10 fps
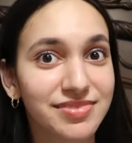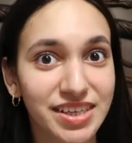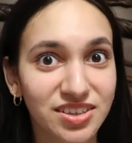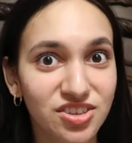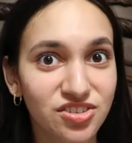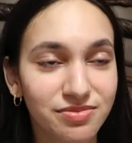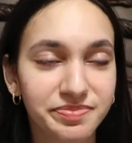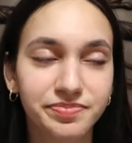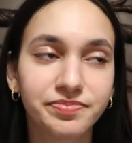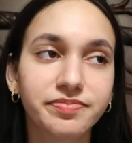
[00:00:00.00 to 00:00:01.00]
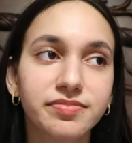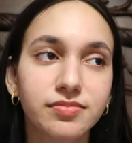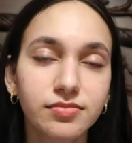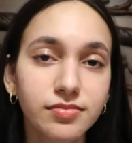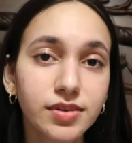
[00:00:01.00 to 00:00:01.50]
English.
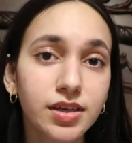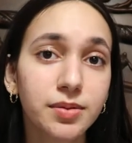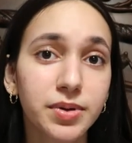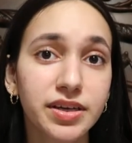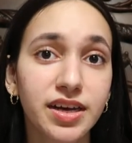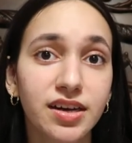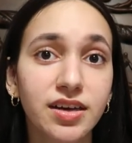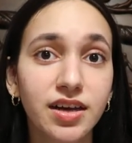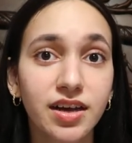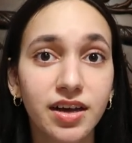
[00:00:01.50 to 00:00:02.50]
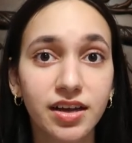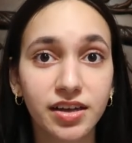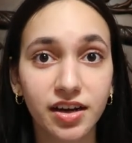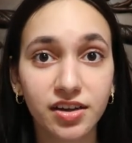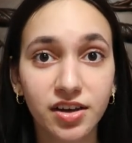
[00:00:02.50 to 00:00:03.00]
But yeah,
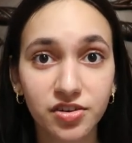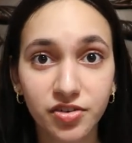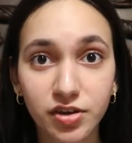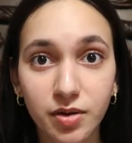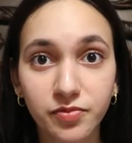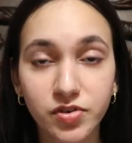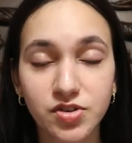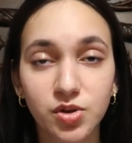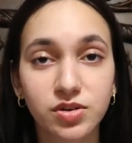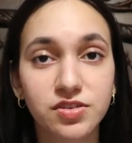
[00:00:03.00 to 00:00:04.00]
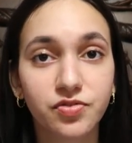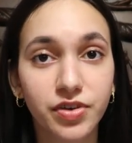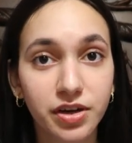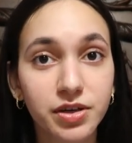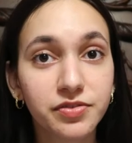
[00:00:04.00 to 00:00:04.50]
getting out of your comfort zone is
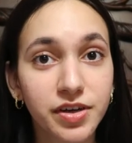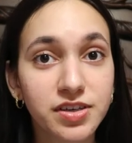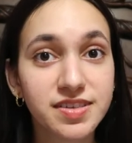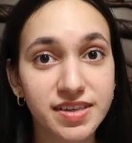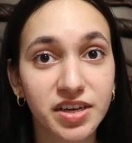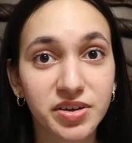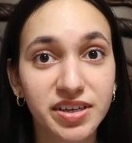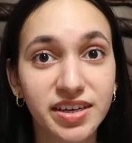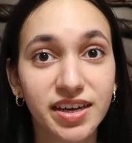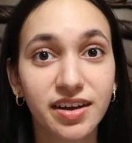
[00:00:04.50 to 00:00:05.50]
very, very scary.